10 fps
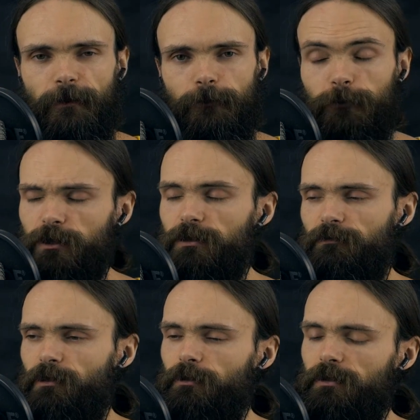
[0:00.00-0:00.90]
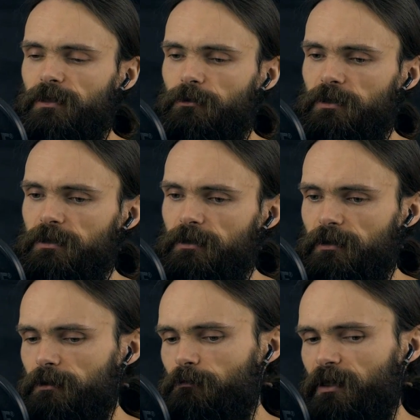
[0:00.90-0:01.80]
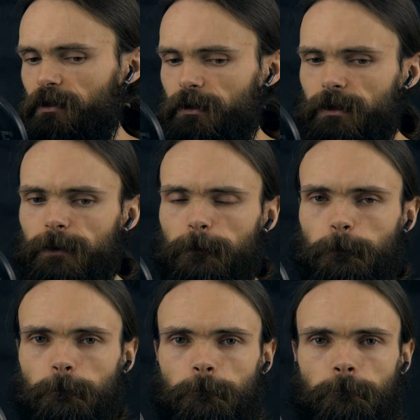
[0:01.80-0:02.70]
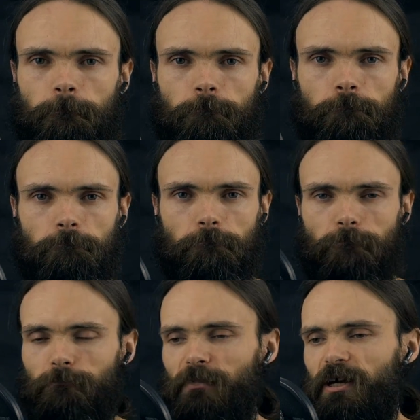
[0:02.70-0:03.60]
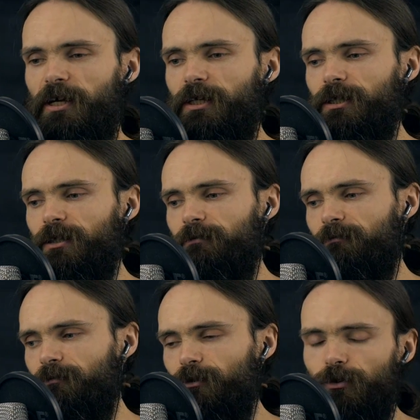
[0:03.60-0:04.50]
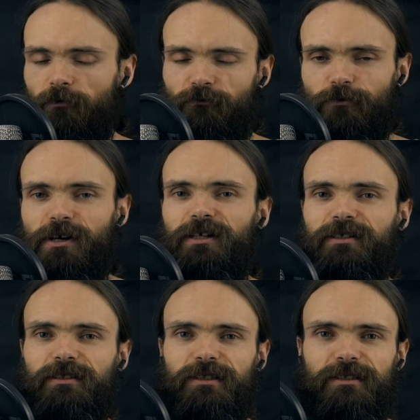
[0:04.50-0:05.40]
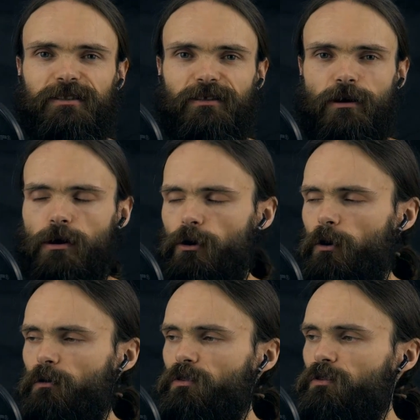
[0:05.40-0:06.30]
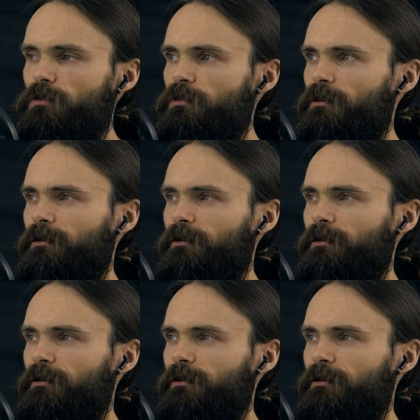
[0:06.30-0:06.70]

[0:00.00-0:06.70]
Which is very interesting. It might make your friends laugh.